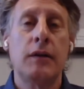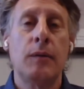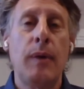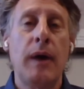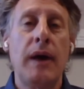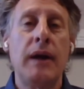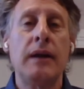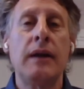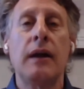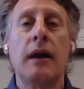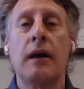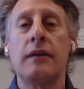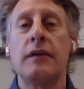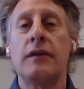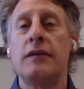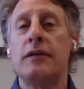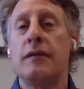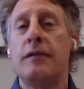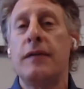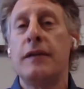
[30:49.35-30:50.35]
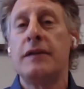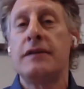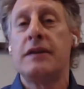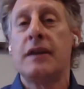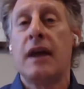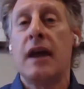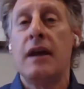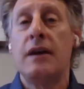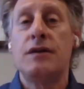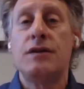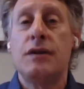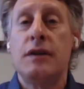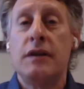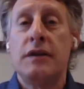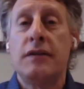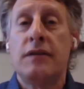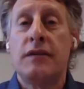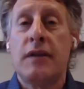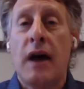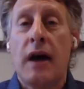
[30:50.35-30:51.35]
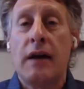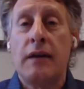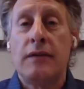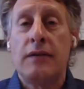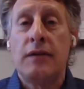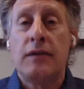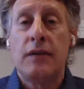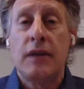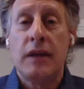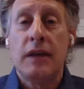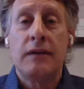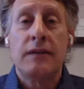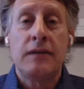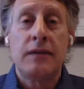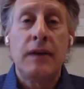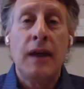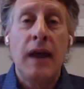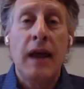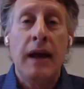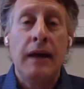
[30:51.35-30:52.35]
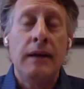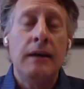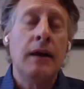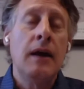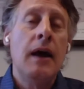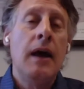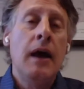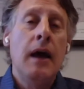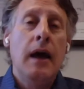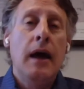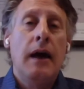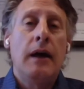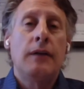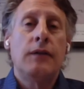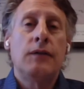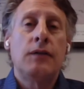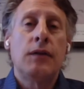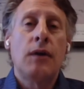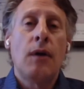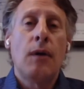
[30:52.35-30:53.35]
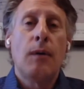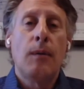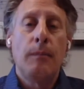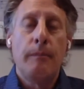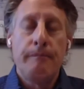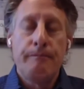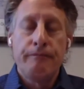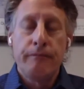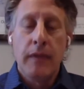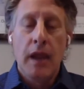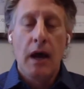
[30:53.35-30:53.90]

depending on the sophistication and size of the estate. And so